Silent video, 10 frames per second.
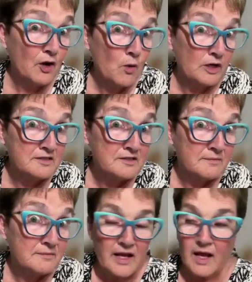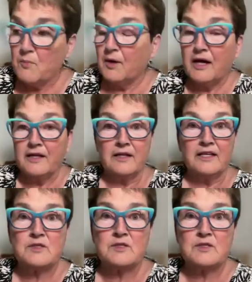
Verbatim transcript: ones. But it's